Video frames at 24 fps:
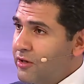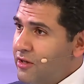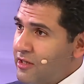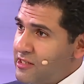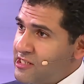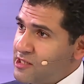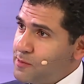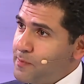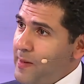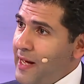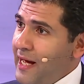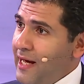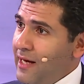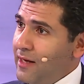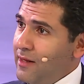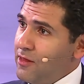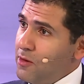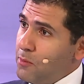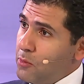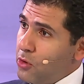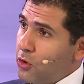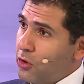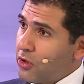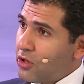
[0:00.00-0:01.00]
the span,
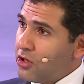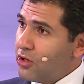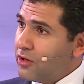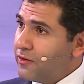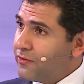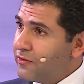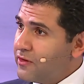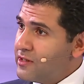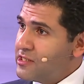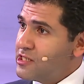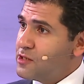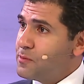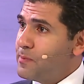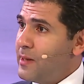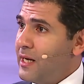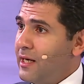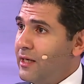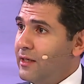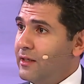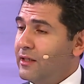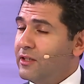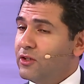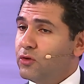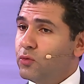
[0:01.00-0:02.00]
the more curved the
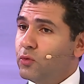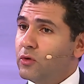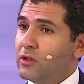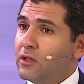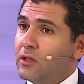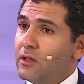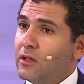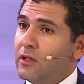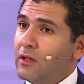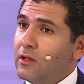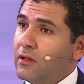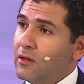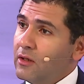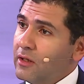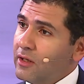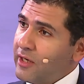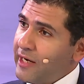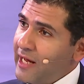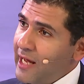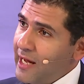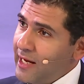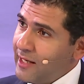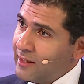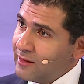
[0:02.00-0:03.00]
span, it will
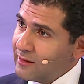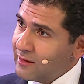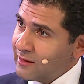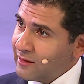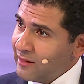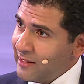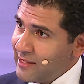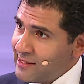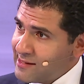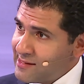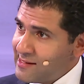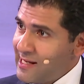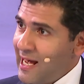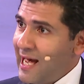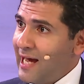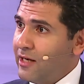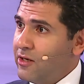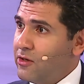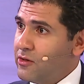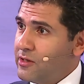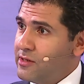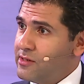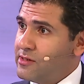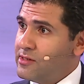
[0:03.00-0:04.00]
create less
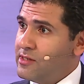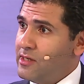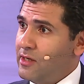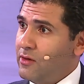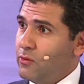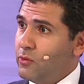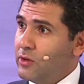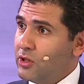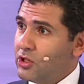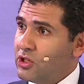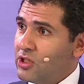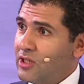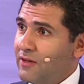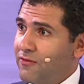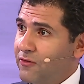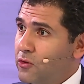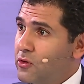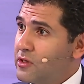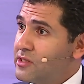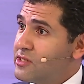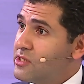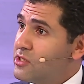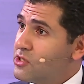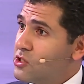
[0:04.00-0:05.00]
accuracy, which of
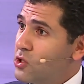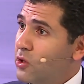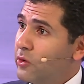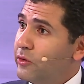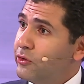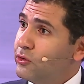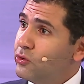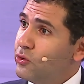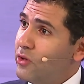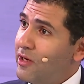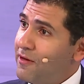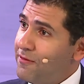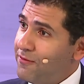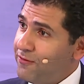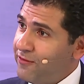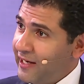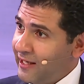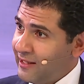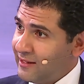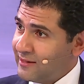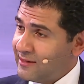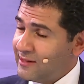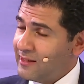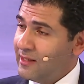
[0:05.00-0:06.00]
course is going to
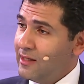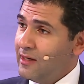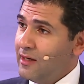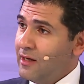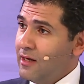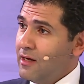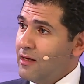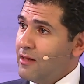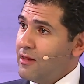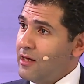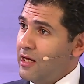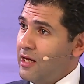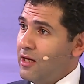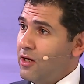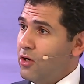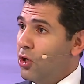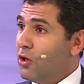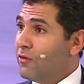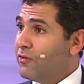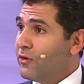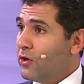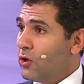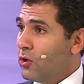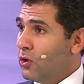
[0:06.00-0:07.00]
affect the
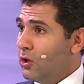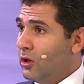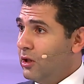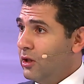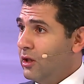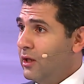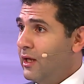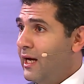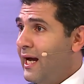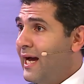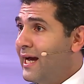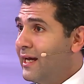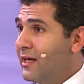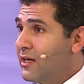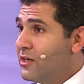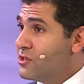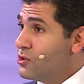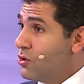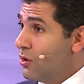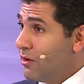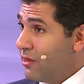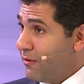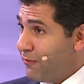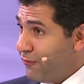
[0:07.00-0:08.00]
overall
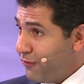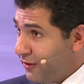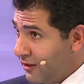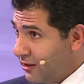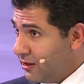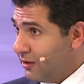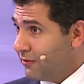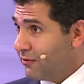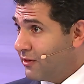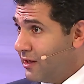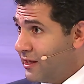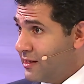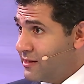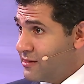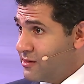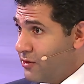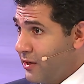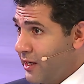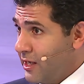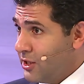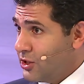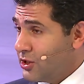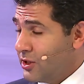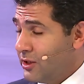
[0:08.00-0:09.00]
accuracy or the fit of the
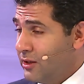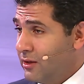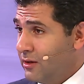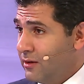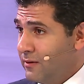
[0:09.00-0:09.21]
restoration.